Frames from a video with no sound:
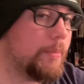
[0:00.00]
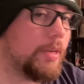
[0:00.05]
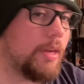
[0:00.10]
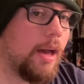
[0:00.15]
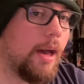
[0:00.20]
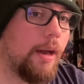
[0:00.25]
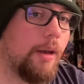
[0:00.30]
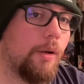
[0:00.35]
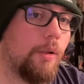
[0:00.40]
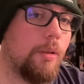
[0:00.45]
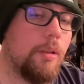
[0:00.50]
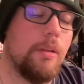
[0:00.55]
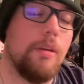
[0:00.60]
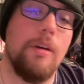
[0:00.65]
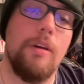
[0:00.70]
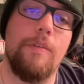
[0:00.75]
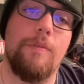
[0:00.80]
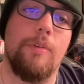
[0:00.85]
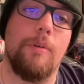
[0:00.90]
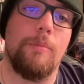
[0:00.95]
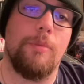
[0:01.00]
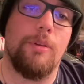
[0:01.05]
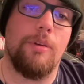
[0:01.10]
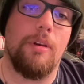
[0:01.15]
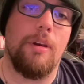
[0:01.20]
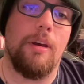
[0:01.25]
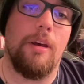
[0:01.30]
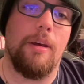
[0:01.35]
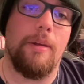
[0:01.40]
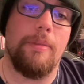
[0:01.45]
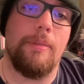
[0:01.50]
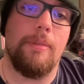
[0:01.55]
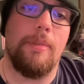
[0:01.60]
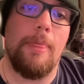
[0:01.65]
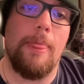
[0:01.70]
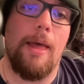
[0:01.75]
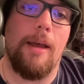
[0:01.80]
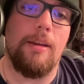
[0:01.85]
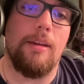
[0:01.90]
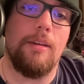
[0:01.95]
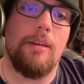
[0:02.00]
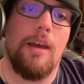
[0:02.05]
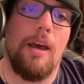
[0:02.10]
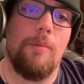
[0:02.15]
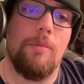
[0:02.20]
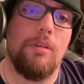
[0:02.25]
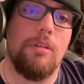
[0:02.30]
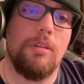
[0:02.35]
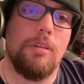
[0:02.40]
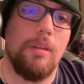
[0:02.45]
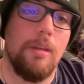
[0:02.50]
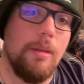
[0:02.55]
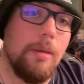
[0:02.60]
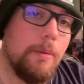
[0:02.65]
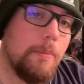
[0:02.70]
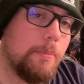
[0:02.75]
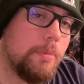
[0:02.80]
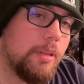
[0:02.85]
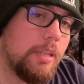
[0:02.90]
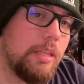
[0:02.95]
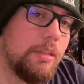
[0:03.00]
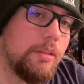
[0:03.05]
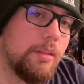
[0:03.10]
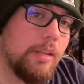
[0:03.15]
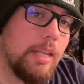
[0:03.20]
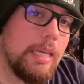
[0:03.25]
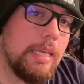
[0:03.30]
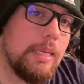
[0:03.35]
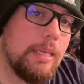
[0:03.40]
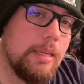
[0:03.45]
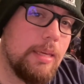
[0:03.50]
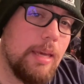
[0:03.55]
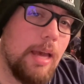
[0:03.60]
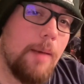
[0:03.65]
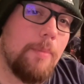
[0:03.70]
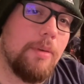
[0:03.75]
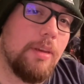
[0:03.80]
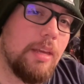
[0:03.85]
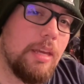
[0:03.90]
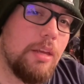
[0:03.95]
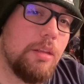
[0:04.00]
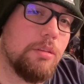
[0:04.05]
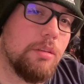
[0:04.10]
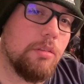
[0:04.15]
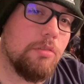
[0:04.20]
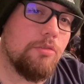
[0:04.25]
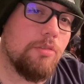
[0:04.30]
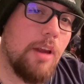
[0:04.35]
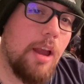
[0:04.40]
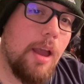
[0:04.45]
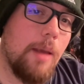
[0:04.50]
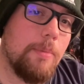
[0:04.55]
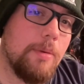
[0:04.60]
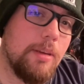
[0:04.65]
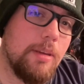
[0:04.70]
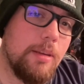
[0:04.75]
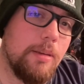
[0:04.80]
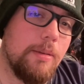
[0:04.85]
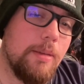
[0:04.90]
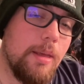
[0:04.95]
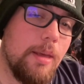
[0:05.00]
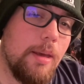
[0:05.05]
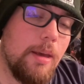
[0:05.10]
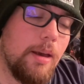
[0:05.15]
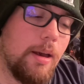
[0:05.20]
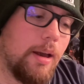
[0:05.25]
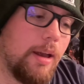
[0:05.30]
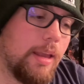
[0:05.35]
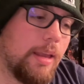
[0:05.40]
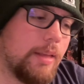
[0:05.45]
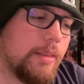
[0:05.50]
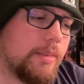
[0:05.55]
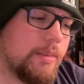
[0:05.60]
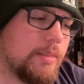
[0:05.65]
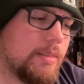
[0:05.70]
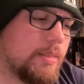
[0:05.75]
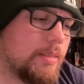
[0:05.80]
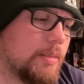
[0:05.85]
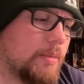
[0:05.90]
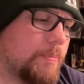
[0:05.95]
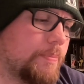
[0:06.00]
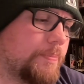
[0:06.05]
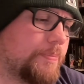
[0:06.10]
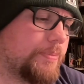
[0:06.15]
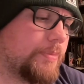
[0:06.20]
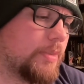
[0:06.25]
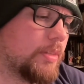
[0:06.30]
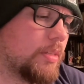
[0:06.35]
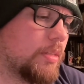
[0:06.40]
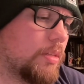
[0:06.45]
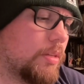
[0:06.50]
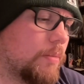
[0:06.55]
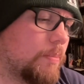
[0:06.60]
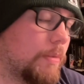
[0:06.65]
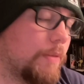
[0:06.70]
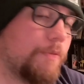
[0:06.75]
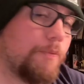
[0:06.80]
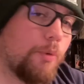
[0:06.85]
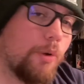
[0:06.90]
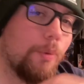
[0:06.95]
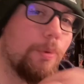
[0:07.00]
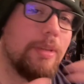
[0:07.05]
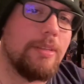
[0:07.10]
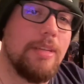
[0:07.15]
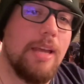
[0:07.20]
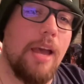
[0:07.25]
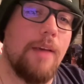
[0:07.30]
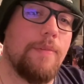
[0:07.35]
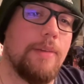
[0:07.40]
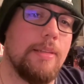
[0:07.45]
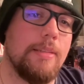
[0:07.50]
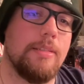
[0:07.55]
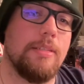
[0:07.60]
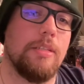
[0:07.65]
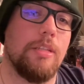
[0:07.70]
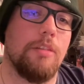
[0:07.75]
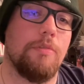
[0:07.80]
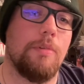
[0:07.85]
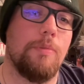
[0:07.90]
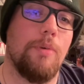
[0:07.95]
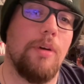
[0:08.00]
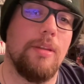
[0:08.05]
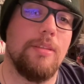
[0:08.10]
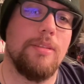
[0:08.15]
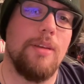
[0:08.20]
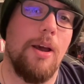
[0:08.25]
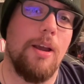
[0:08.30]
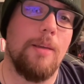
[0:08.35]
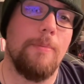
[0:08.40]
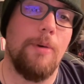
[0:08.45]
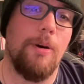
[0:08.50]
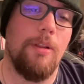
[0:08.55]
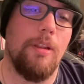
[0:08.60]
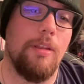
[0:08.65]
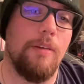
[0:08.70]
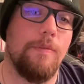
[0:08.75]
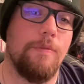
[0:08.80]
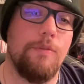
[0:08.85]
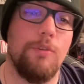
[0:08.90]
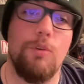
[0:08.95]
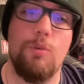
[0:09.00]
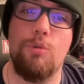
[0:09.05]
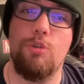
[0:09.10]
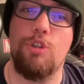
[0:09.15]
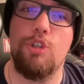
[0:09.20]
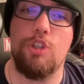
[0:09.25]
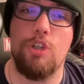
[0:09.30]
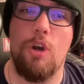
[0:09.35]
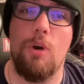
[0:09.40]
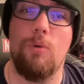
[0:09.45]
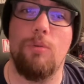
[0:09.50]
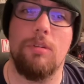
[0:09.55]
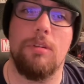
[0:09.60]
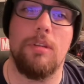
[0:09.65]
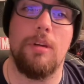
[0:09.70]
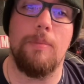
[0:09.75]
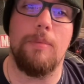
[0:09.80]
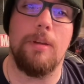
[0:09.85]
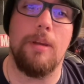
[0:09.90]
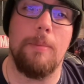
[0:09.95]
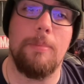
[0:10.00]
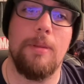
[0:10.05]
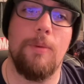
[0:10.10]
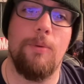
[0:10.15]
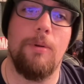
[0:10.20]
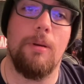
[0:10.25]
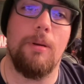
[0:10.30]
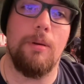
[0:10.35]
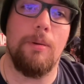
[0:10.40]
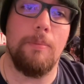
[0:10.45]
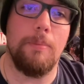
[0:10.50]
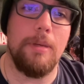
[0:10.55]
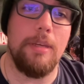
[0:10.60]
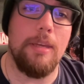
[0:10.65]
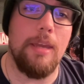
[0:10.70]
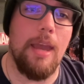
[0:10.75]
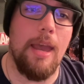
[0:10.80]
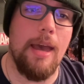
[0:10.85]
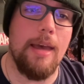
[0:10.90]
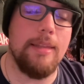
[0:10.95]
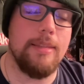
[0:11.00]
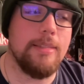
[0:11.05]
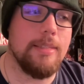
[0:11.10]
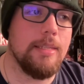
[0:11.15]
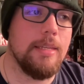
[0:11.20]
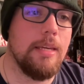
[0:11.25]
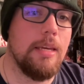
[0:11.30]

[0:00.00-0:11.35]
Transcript: Kyle from Noggin Comics. Please like, comment, and subscribe. And before we dive into this, we want to talk about a few shows coming up that we're going to be at.